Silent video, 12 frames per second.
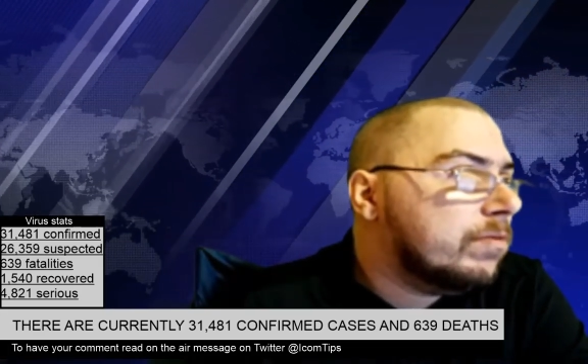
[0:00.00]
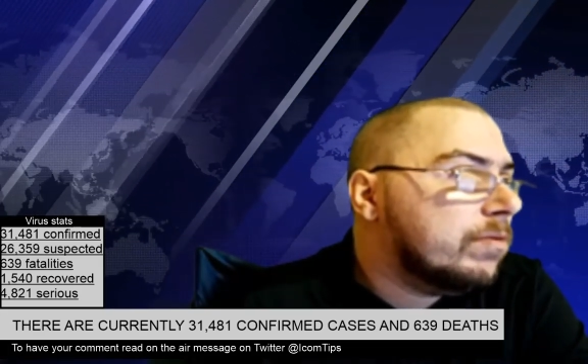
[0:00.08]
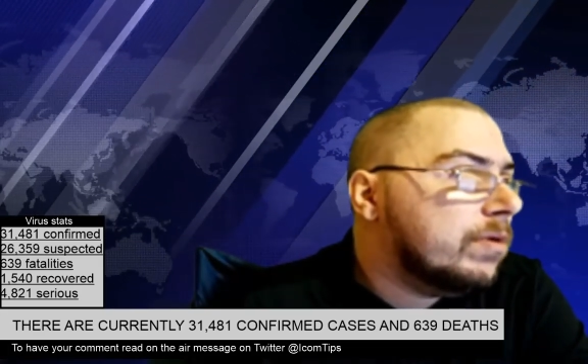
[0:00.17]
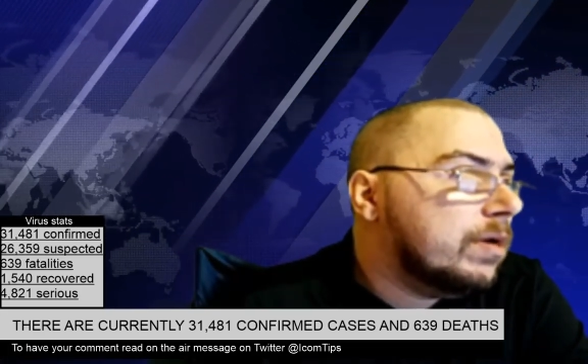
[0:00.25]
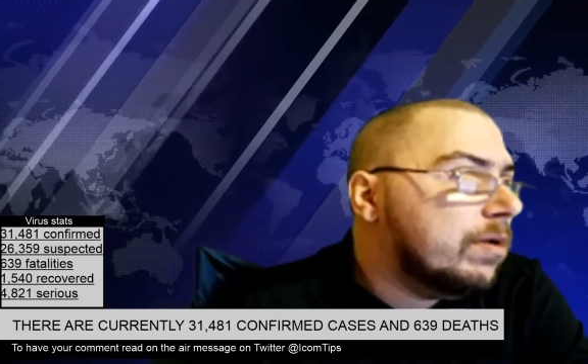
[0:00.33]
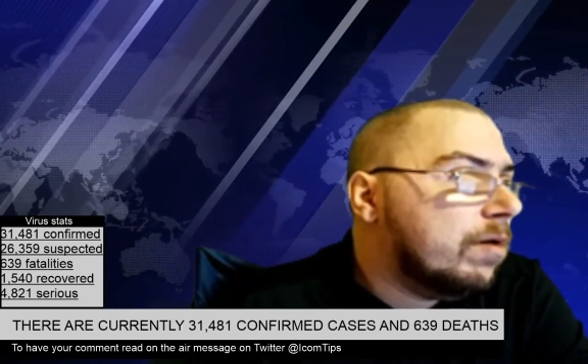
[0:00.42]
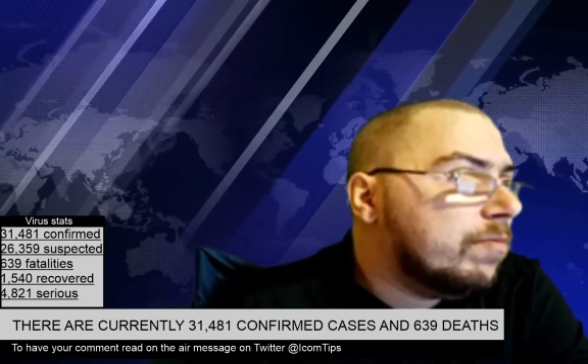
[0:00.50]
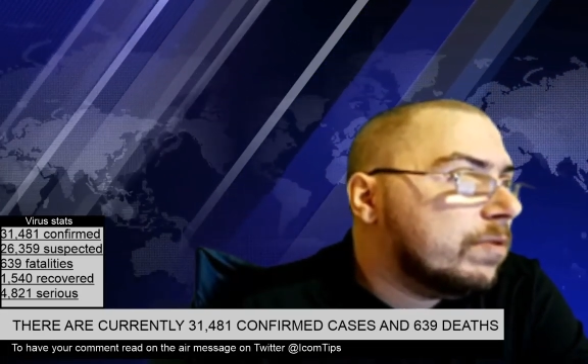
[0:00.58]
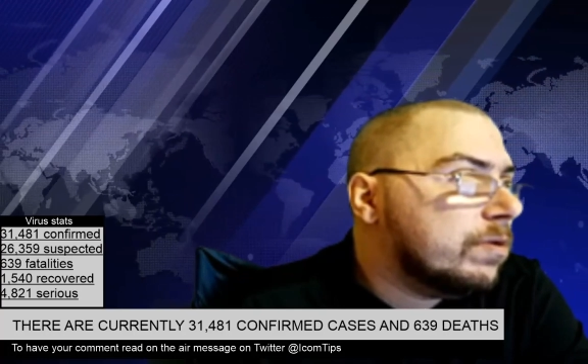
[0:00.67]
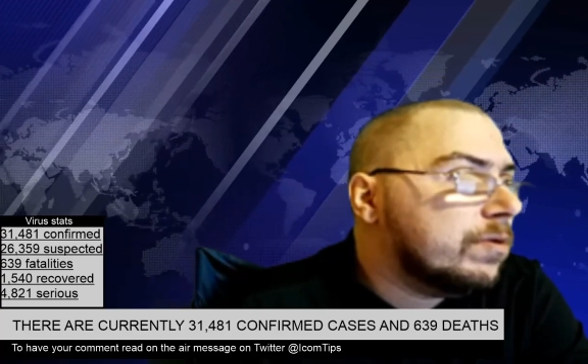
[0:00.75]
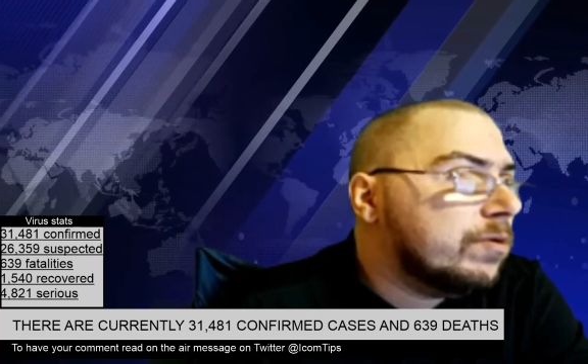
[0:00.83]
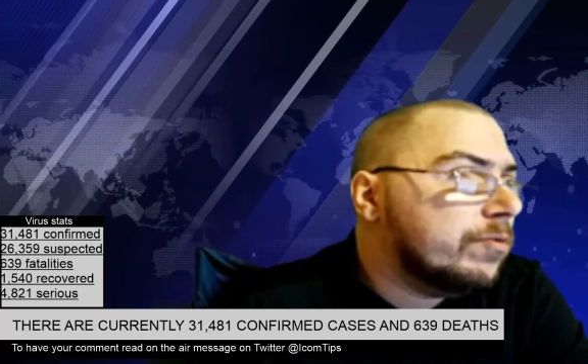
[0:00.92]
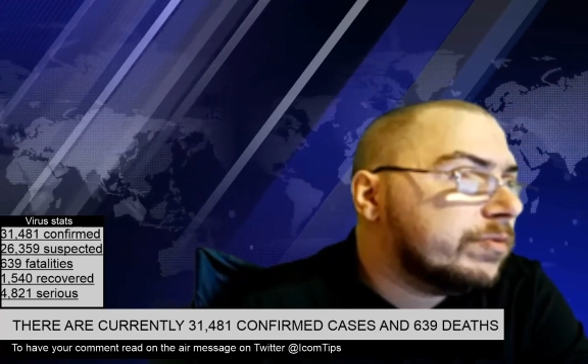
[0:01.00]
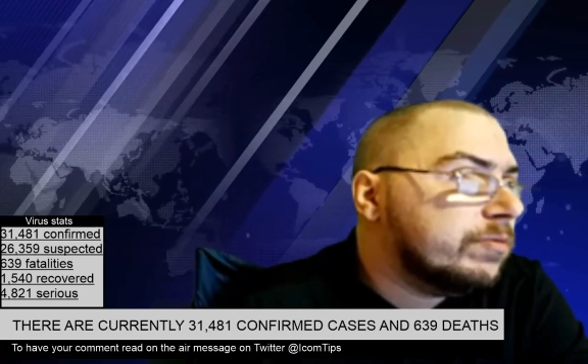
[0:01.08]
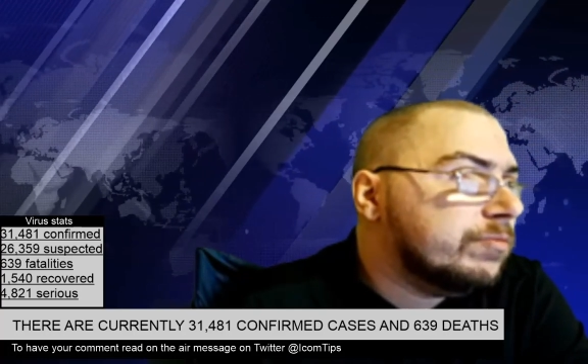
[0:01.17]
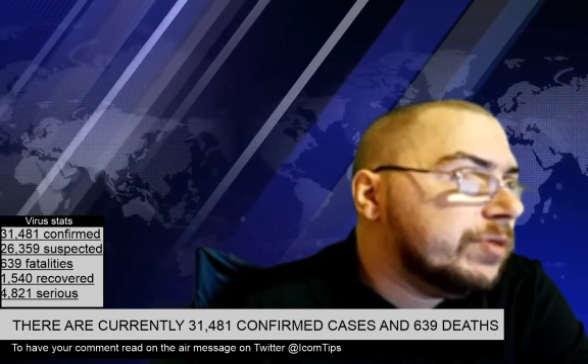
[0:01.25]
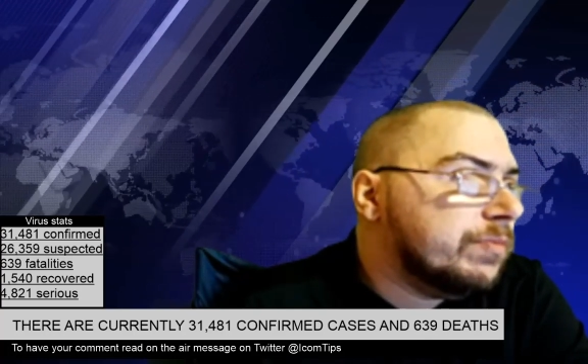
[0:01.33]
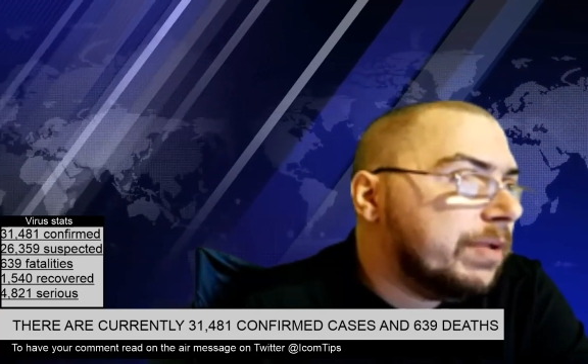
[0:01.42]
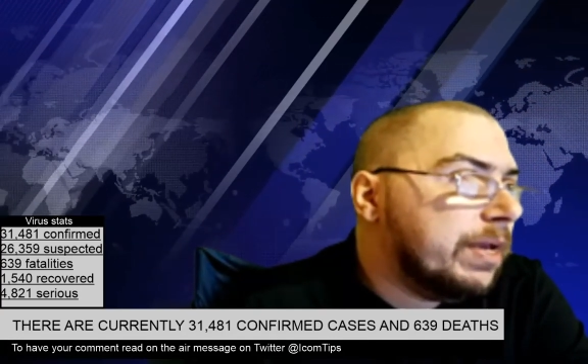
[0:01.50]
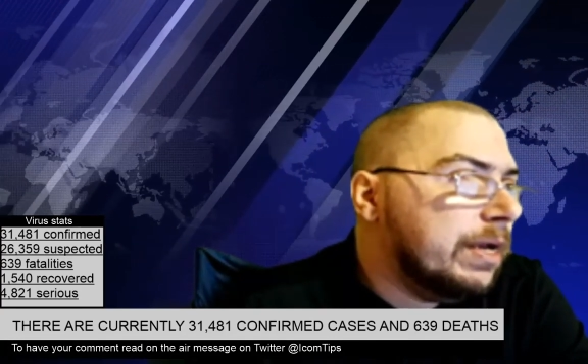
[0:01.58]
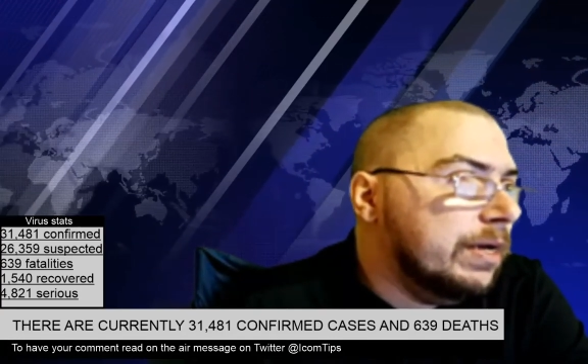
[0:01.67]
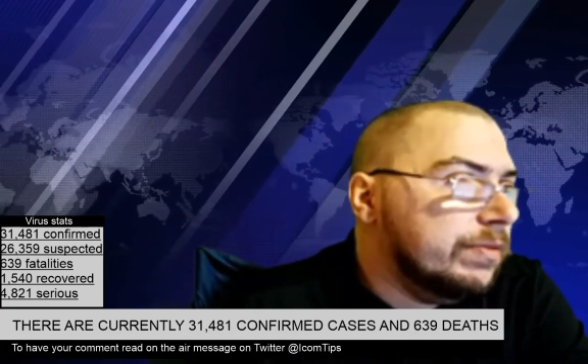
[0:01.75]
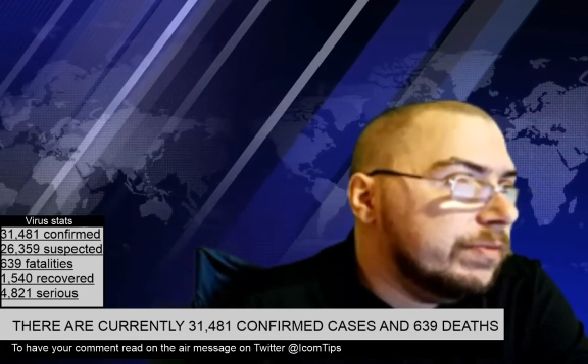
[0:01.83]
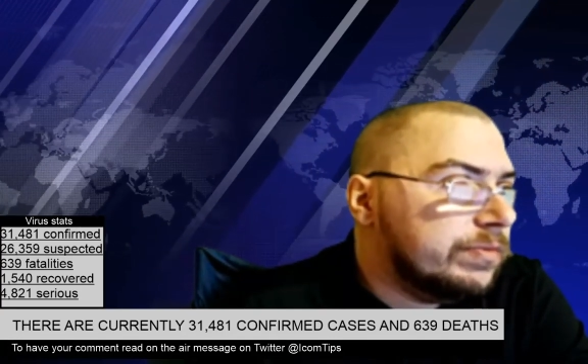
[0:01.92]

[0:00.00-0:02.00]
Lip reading: right off of the coast of Japan.